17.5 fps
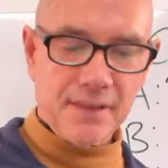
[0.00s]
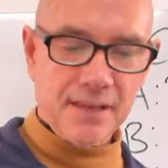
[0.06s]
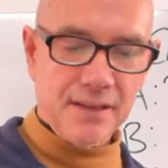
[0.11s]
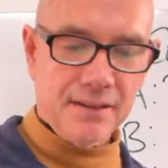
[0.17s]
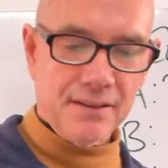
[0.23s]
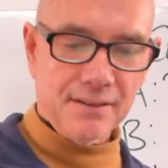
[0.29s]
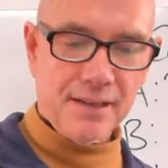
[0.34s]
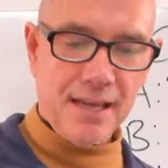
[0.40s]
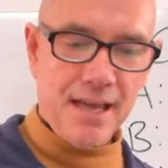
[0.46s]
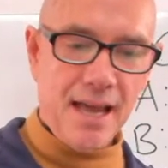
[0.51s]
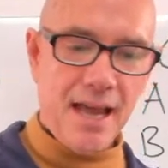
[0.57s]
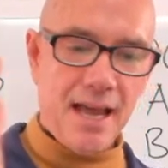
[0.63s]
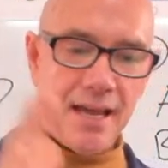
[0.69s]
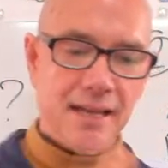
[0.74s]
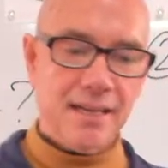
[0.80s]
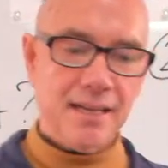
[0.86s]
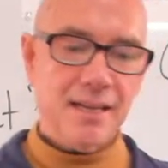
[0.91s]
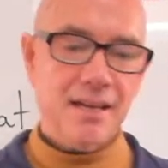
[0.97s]

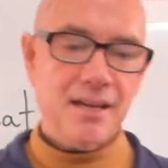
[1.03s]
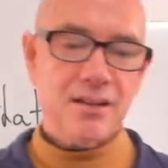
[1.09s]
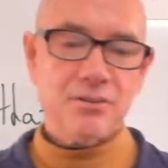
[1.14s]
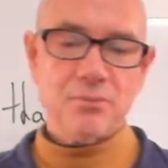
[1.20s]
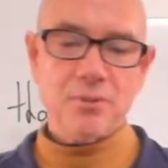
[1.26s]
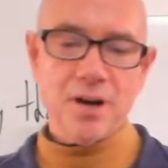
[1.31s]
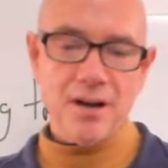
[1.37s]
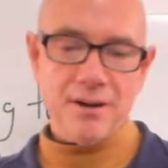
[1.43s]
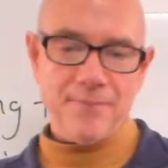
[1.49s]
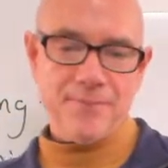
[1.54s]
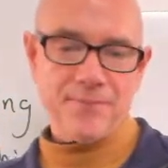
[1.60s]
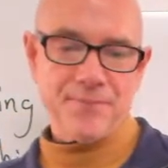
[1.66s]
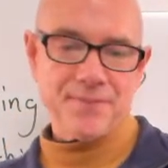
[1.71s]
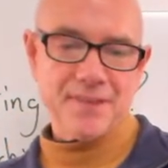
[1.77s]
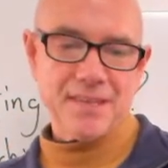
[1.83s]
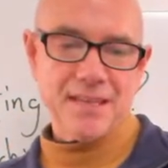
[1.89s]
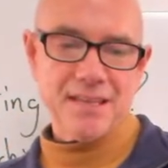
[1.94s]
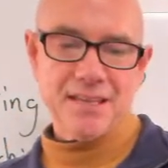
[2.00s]
Okay. Well,
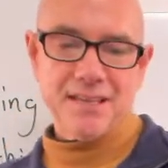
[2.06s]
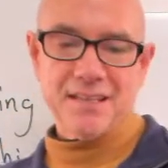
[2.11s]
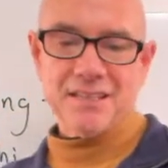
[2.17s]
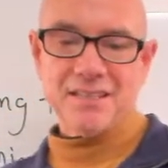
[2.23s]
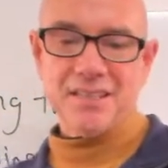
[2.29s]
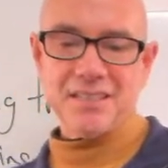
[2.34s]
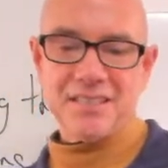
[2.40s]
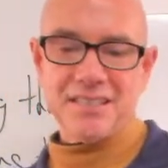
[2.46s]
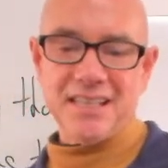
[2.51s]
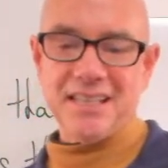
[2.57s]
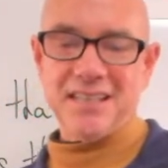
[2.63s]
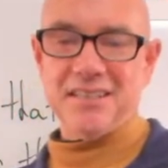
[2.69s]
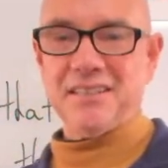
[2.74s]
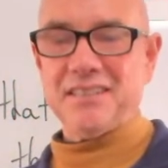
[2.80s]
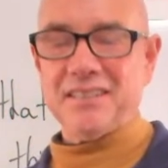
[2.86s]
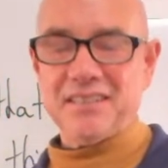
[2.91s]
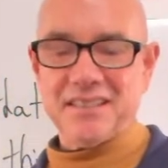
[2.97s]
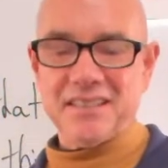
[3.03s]
let's see.
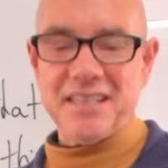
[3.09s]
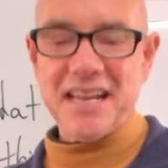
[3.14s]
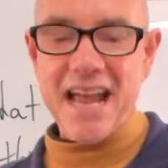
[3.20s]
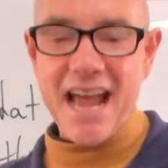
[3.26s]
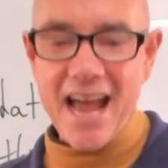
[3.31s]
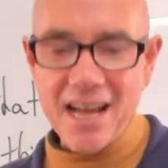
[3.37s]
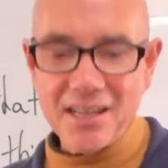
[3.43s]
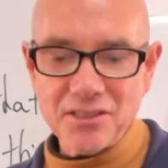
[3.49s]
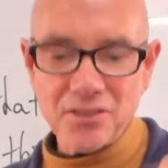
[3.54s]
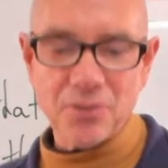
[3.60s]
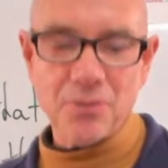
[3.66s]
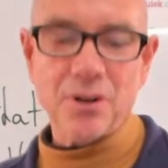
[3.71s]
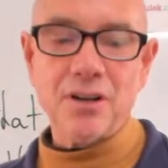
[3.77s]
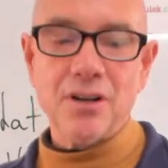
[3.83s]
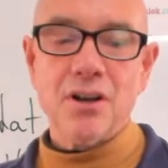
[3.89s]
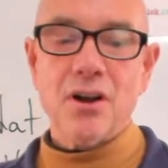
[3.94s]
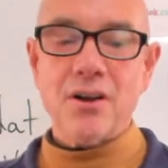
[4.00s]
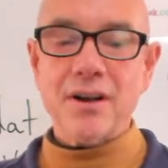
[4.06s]
The answer,
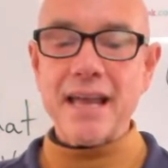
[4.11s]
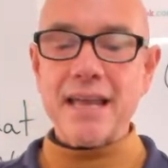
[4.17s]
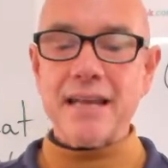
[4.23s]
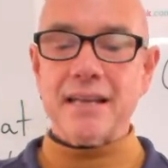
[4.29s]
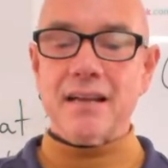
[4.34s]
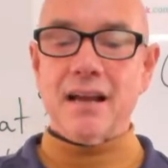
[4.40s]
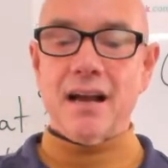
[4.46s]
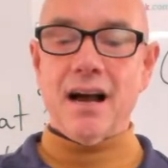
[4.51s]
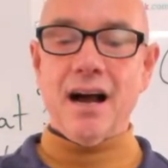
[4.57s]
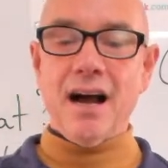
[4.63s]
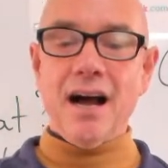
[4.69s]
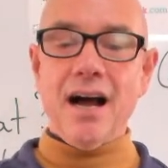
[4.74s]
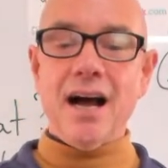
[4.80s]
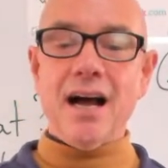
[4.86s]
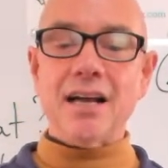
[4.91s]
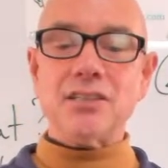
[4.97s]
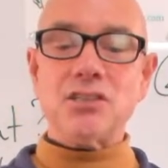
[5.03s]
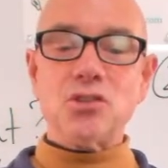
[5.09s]
well, okay.
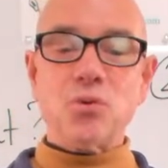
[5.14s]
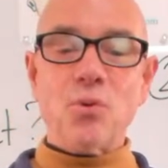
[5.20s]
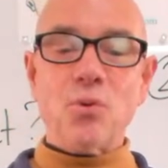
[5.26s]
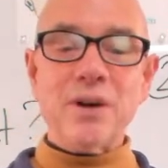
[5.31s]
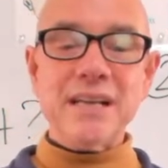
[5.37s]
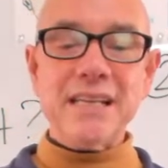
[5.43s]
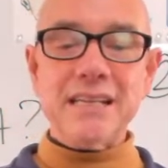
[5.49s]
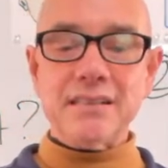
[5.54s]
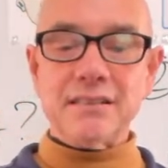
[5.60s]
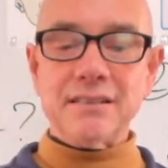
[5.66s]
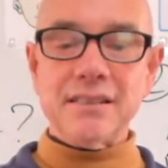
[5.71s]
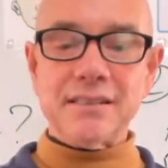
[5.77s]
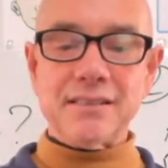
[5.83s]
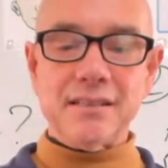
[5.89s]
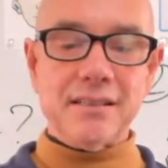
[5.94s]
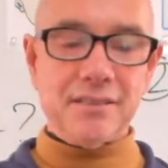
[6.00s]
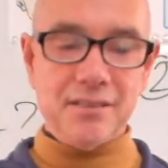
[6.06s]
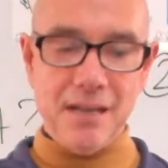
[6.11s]
Uh, 20, let,
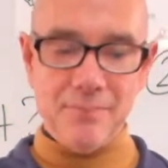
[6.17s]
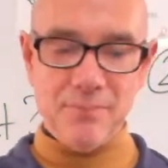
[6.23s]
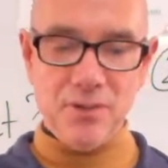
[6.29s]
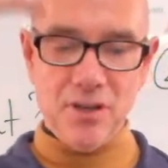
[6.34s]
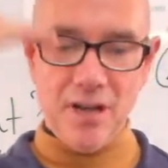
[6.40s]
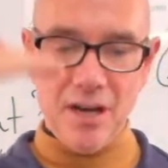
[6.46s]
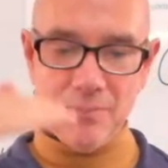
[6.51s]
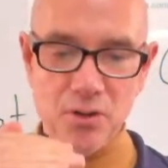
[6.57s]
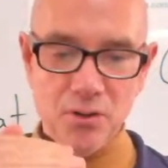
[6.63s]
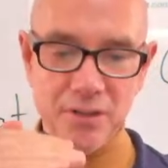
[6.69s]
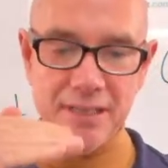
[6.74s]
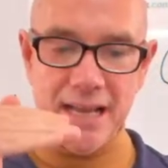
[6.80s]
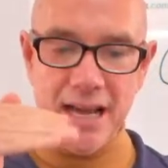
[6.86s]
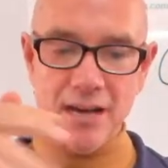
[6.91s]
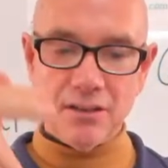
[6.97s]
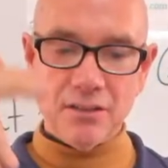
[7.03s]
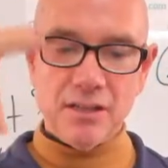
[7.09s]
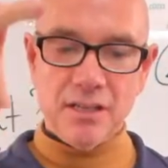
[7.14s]
us I'm, I'm going
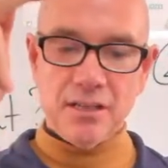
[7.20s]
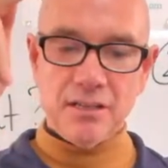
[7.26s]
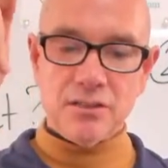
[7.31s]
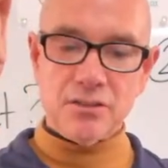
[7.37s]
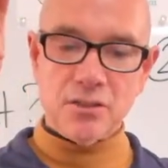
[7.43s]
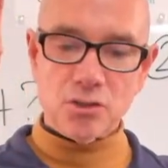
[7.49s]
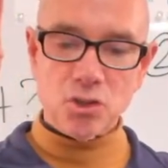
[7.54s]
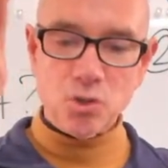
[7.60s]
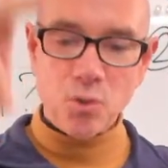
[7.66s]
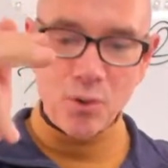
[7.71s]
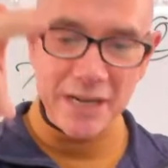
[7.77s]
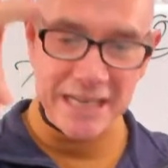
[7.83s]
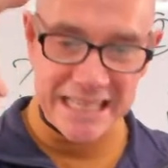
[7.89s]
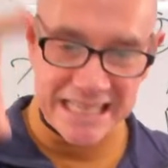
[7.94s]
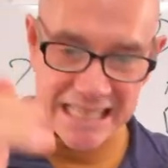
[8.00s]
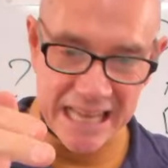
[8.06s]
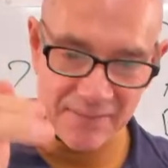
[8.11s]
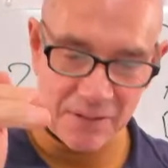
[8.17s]
down. So
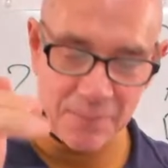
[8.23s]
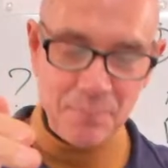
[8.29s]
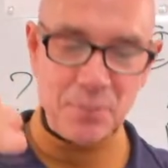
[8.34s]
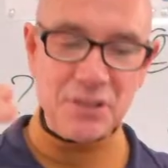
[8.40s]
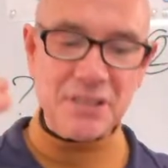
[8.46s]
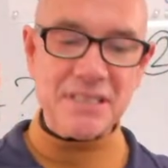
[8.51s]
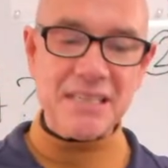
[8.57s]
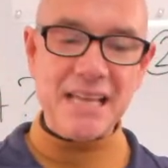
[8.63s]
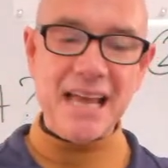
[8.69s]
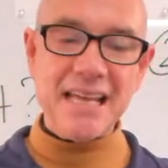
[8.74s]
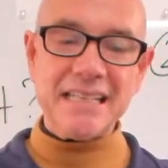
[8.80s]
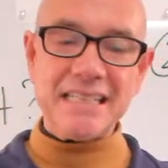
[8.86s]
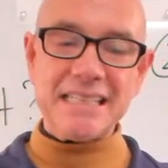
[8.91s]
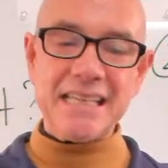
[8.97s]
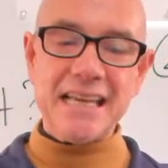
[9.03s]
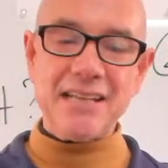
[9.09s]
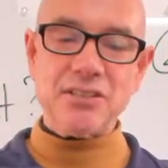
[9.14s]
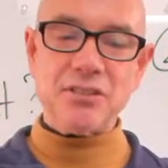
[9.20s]
27%
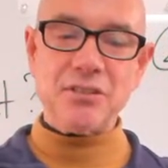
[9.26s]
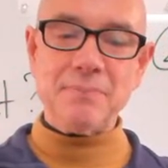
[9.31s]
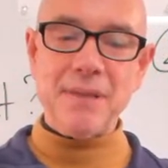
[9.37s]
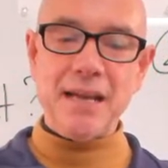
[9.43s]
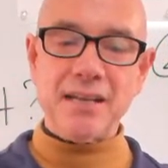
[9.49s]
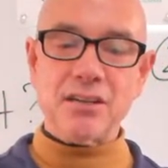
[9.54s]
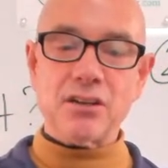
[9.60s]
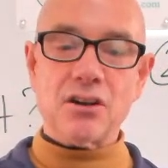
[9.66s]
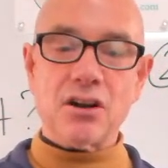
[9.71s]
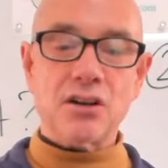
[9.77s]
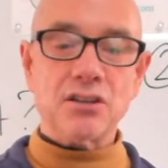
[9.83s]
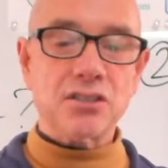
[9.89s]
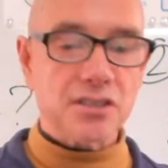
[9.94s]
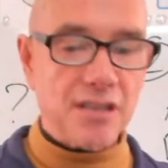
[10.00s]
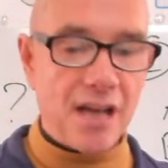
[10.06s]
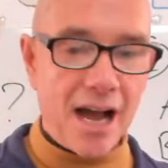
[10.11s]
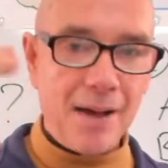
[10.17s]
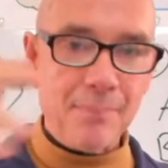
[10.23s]
said to make your car
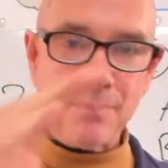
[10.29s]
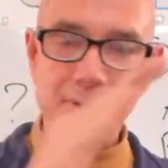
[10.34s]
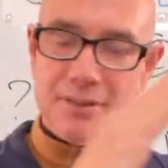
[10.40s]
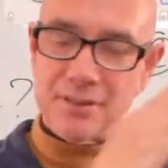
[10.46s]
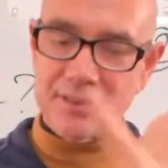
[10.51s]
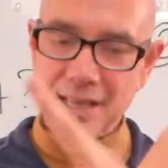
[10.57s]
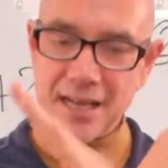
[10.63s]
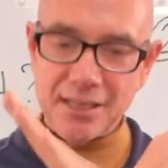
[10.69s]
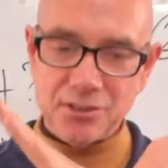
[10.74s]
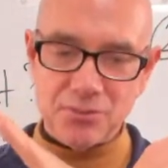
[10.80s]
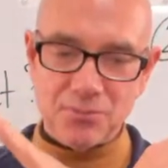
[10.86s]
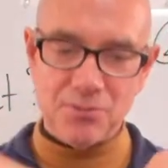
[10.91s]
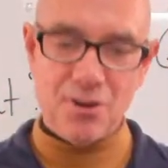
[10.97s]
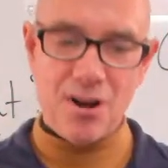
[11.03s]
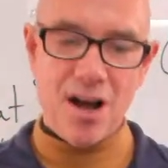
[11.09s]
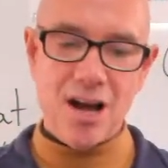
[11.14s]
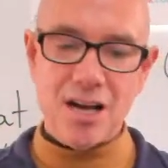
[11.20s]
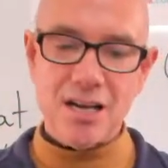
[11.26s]
stop. That's
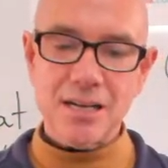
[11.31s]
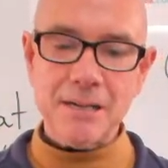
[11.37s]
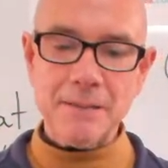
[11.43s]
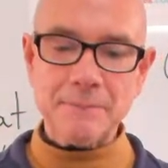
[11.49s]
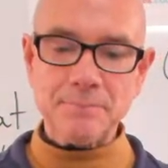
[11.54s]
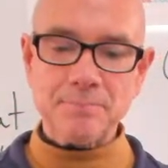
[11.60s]
wrong.